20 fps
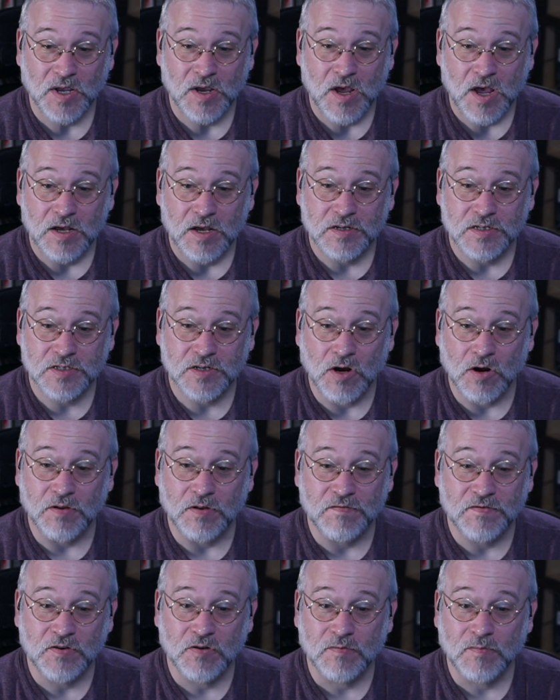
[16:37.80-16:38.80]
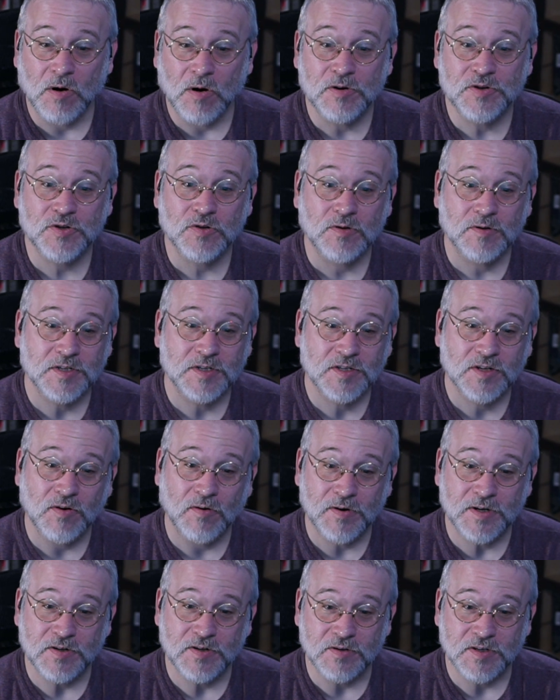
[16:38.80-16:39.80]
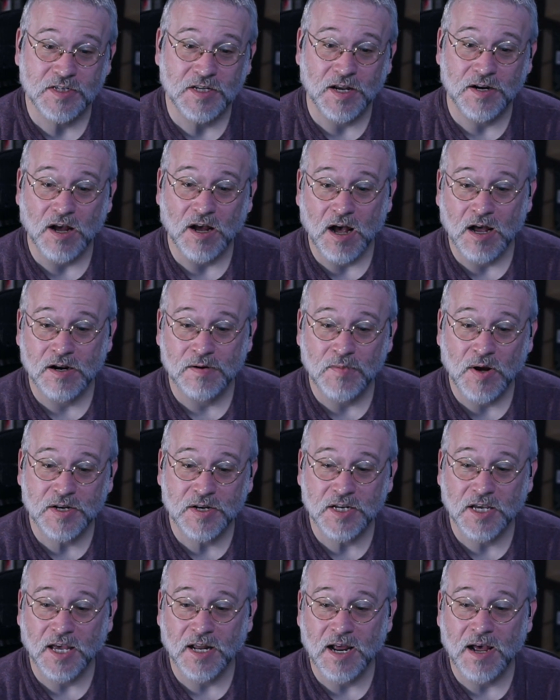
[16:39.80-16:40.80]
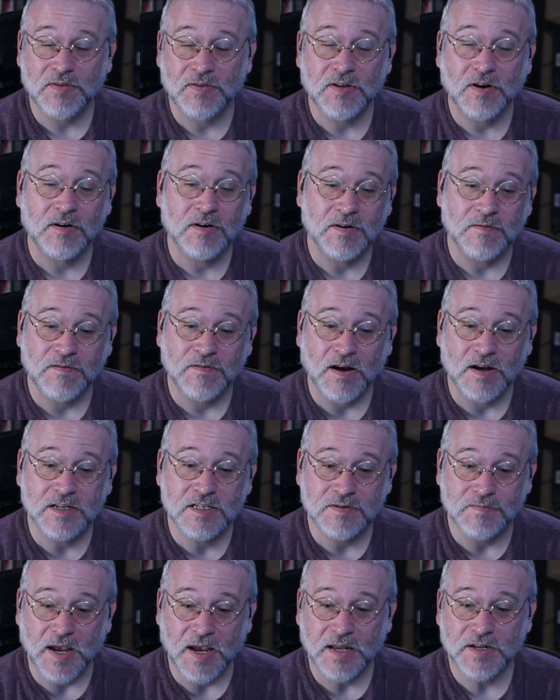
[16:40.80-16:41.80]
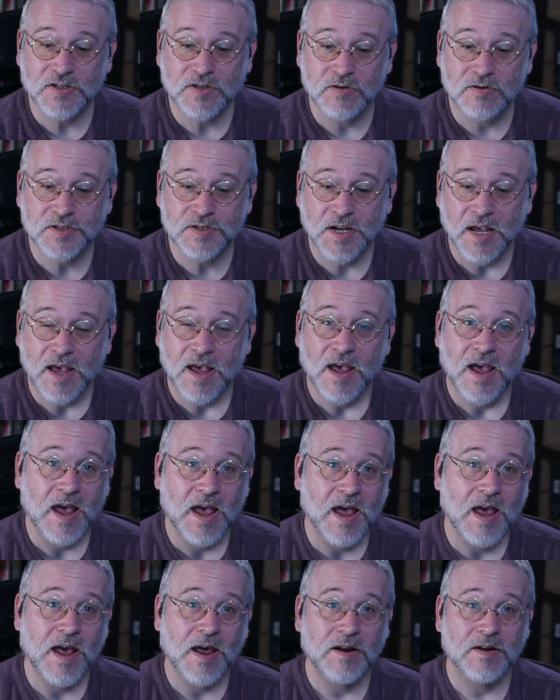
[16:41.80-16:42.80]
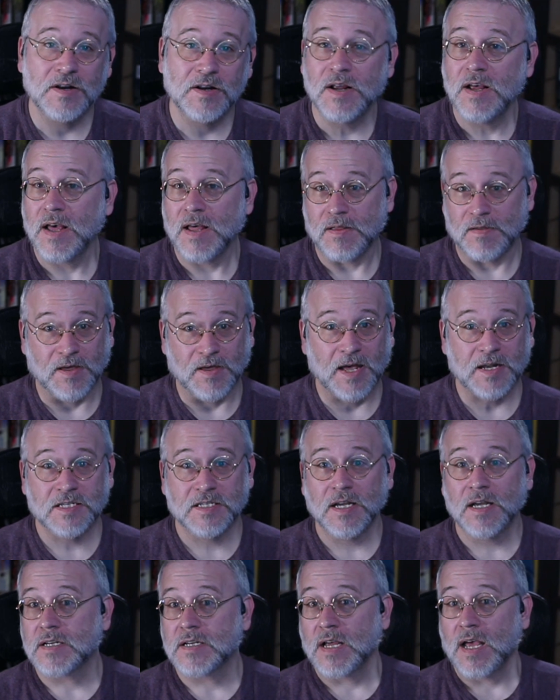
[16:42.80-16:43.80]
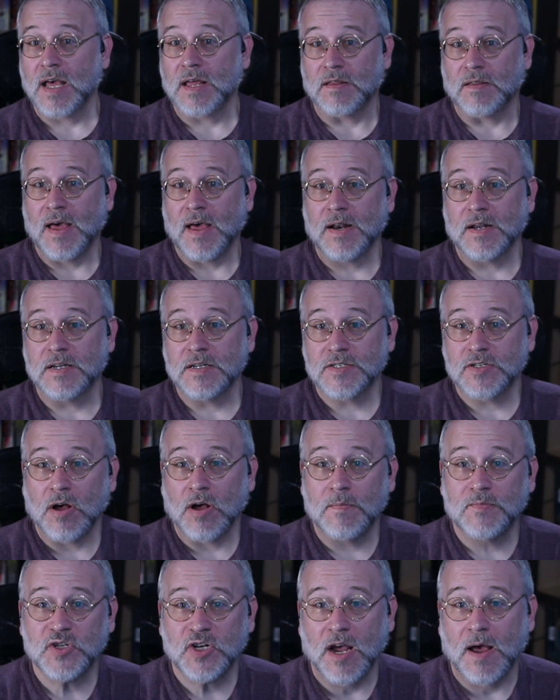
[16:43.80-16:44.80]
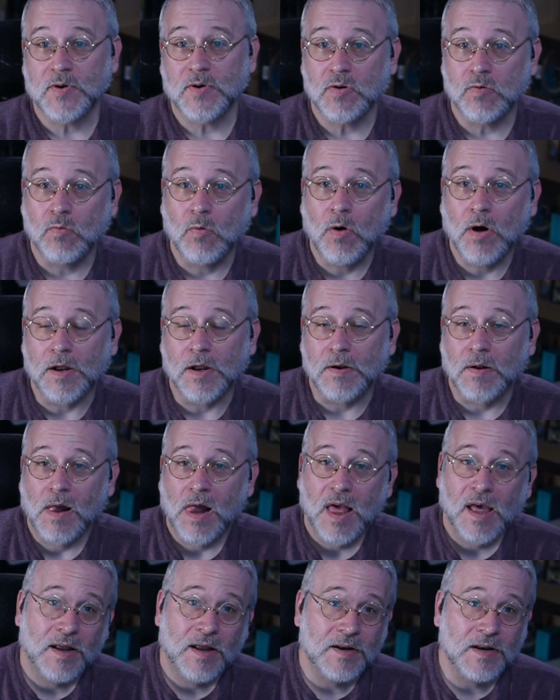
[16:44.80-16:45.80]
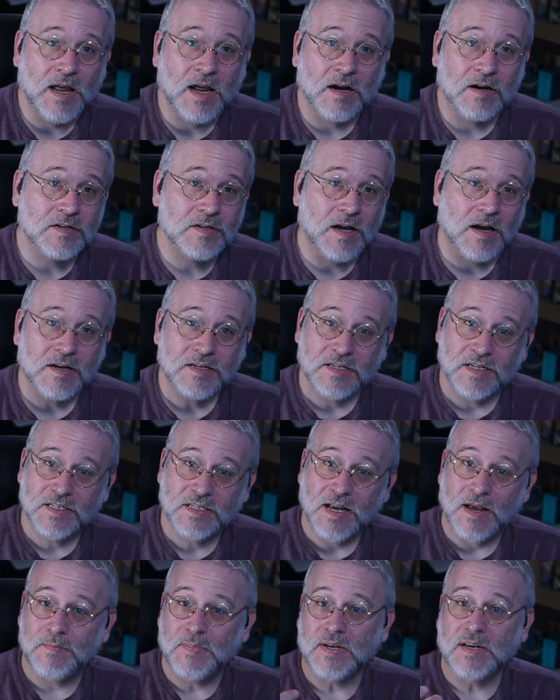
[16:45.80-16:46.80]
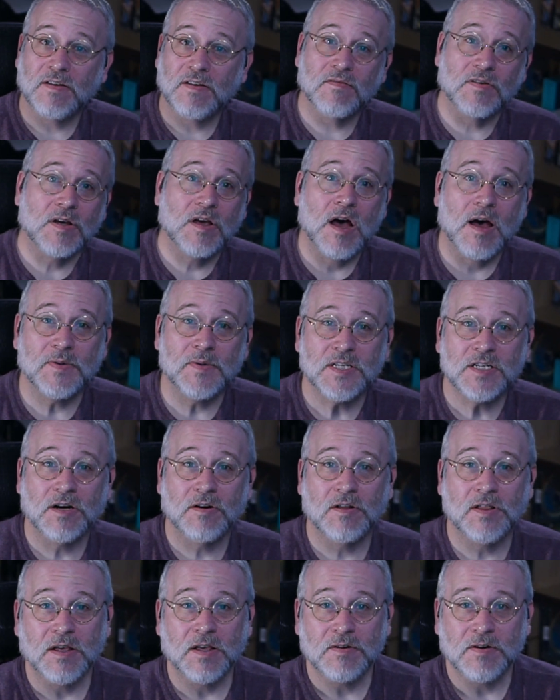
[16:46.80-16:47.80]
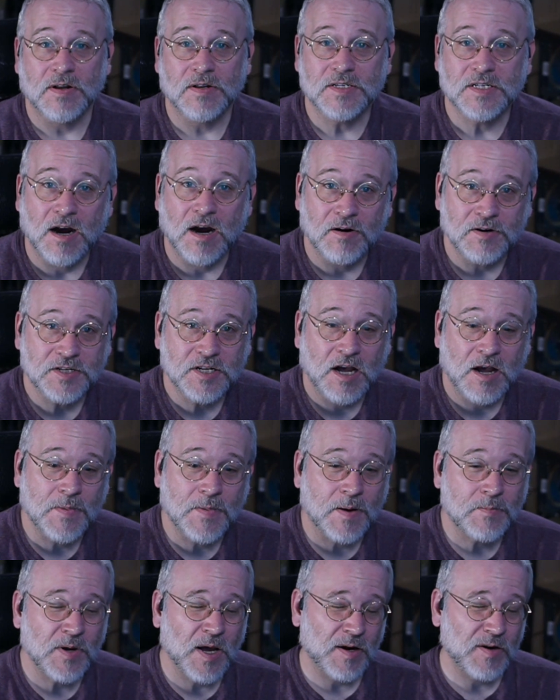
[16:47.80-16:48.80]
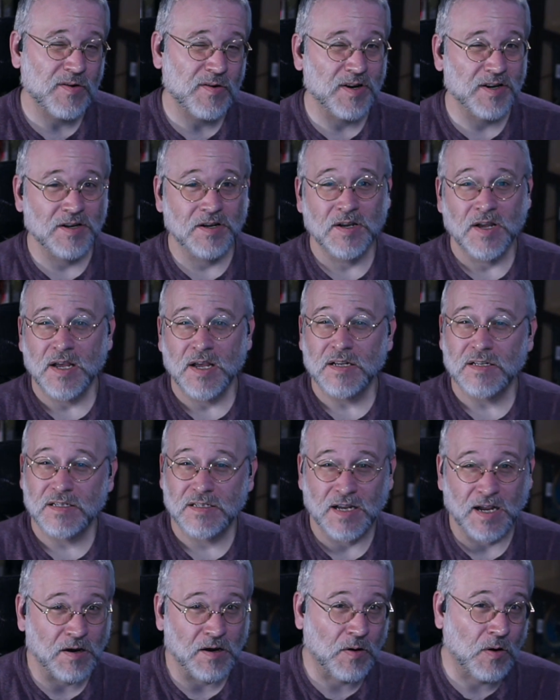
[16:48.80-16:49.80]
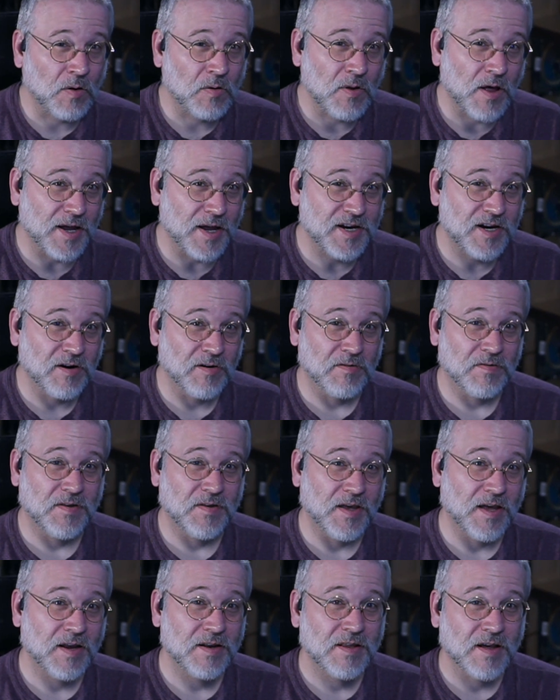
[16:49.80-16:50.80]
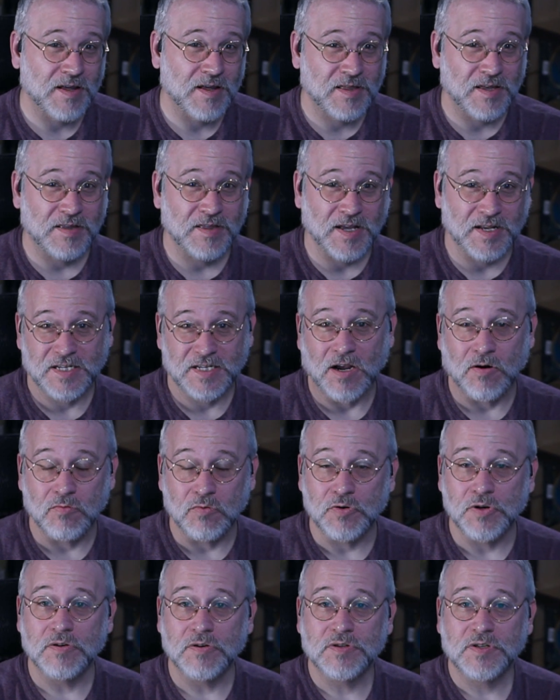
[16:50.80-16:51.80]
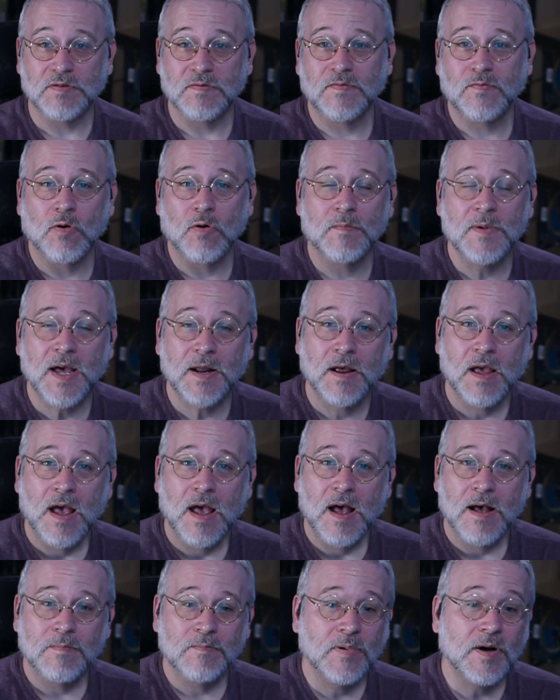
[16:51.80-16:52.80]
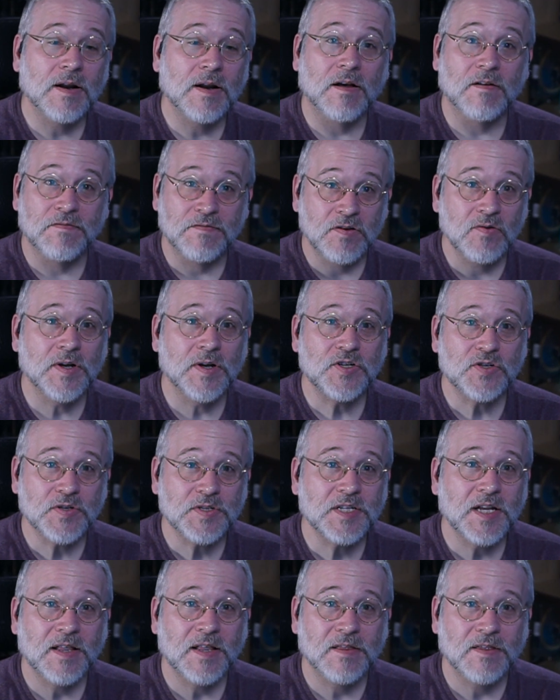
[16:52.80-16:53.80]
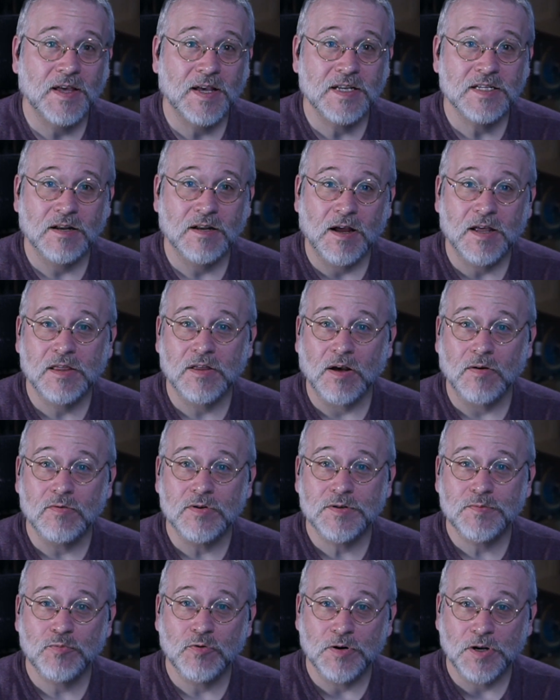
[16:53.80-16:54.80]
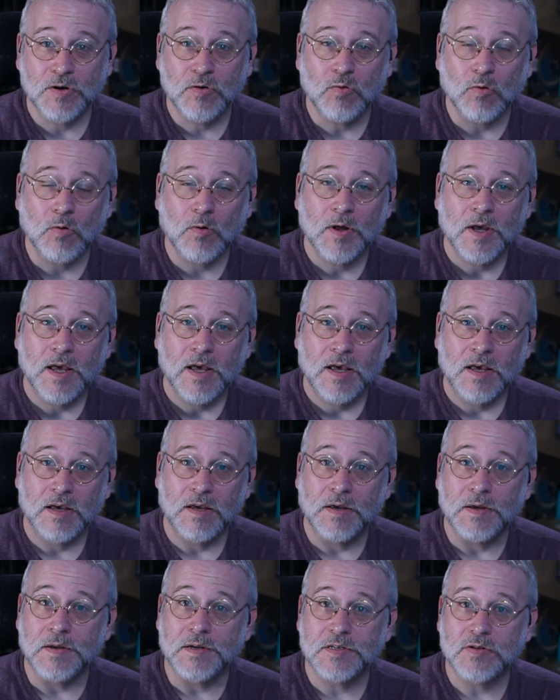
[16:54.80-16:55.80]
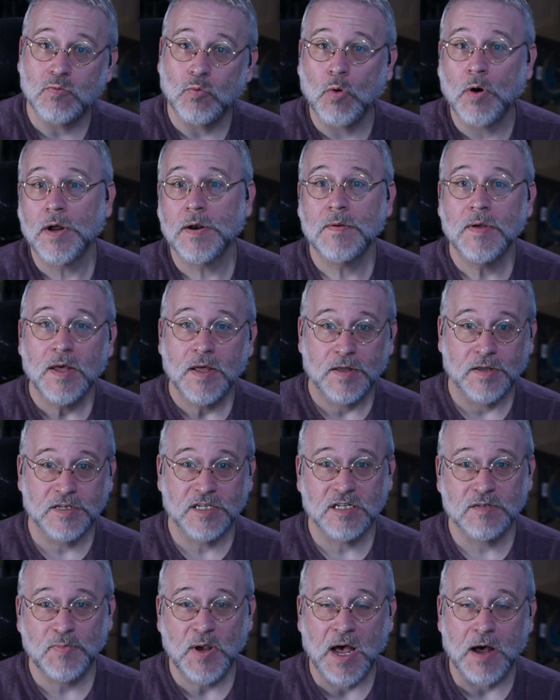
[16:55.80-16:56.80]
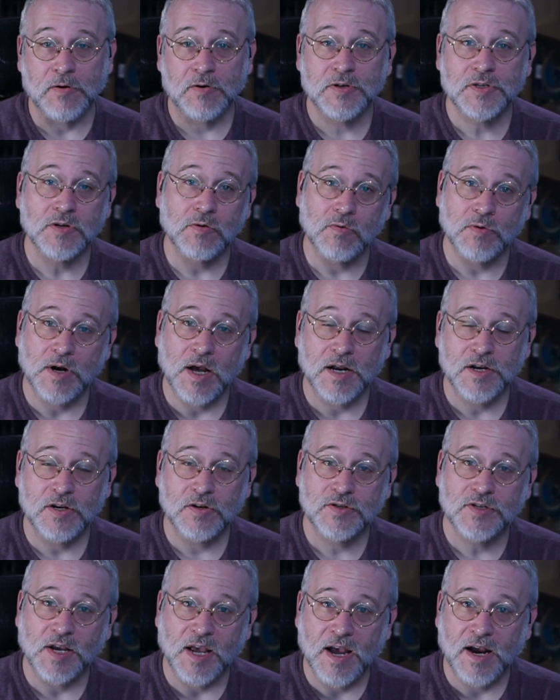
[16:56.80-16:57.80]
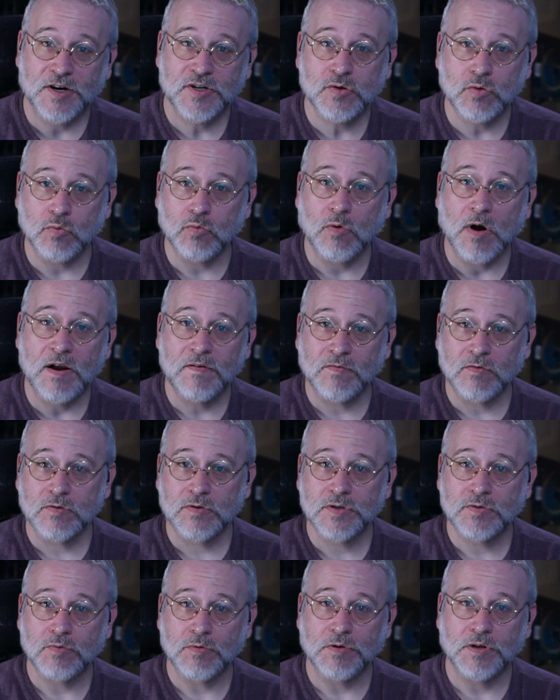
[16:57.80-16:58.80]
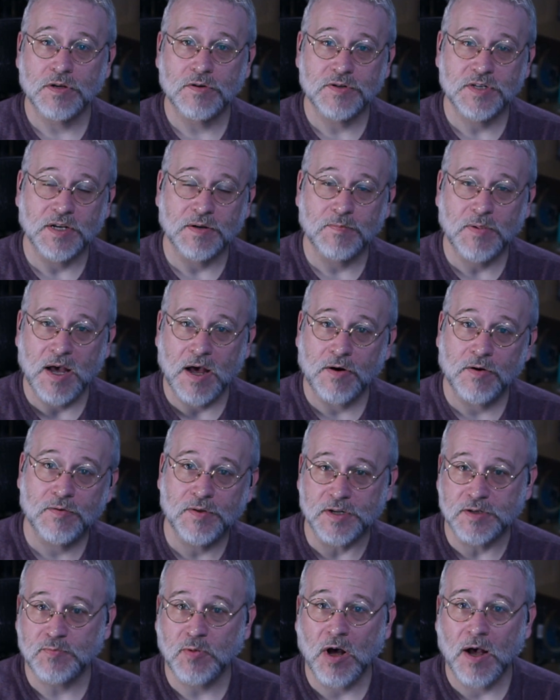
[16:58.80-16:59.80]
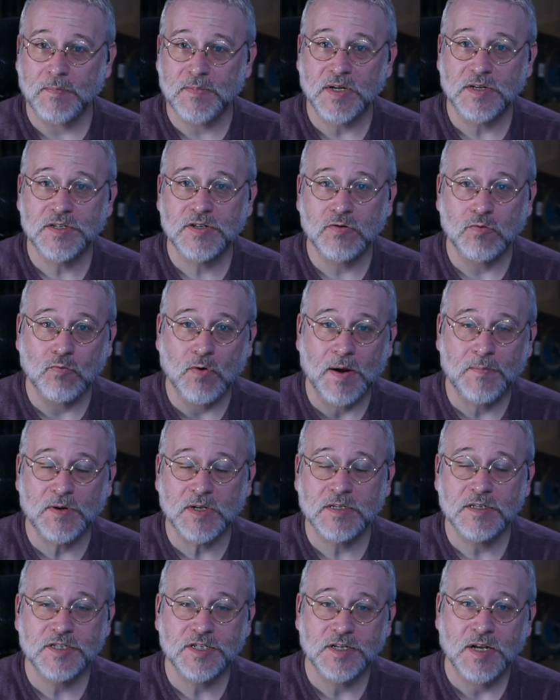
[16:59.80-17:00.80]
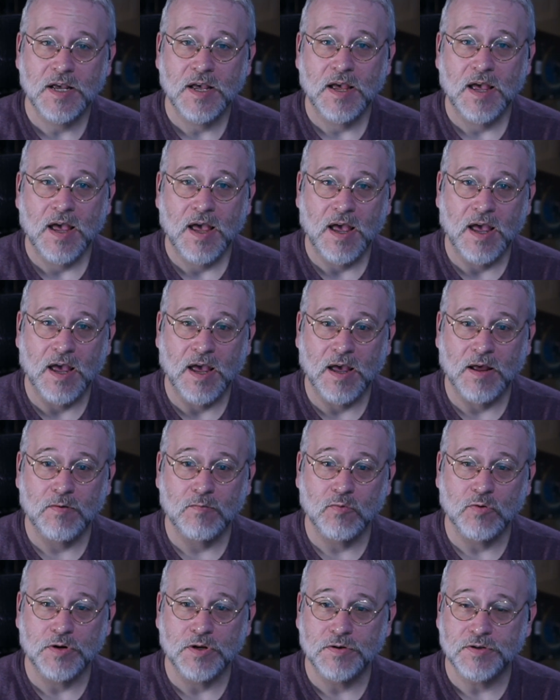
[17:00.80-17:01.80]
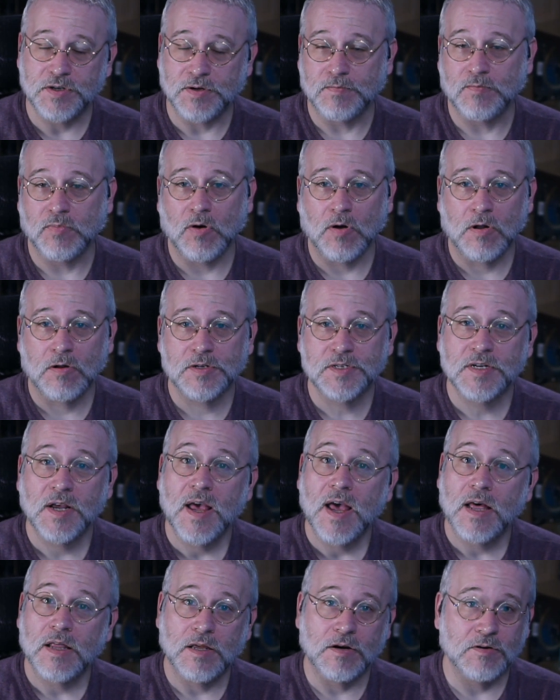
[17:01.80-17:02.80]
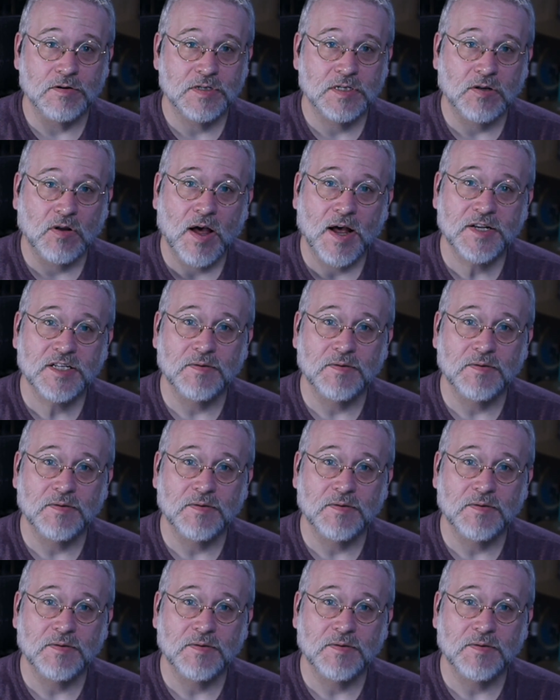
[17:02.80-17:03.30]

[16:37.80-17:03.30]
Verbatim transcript: So the field marshal is going to send Adamat to get out there and find some answers, and that's it. That is um, chapter one. Now, since I've been giving commentary the entire time, I'm not going to say a whole lot here at the end. I think that's how we'll use the format. But a few interesting things that I thought was pretty cool is one, this is powder, so we're not using actual rifles. We're using powder that's popped into weapons and we're using balls. There's lots of